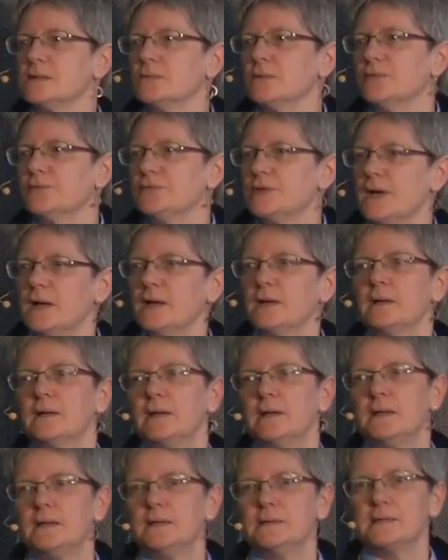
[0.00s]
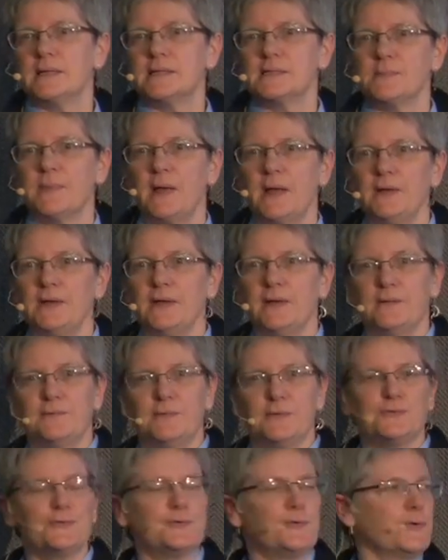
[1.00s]
that we've done in Tasmania and
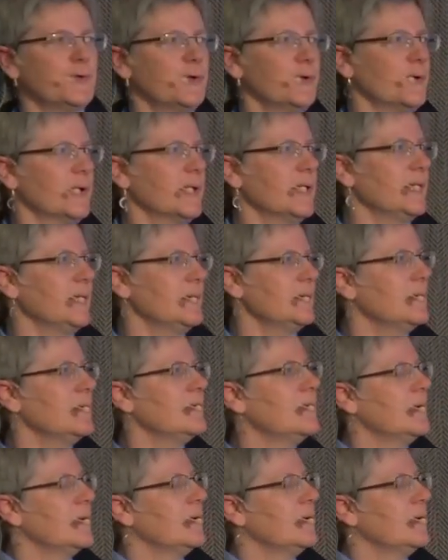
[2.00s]
Victoria again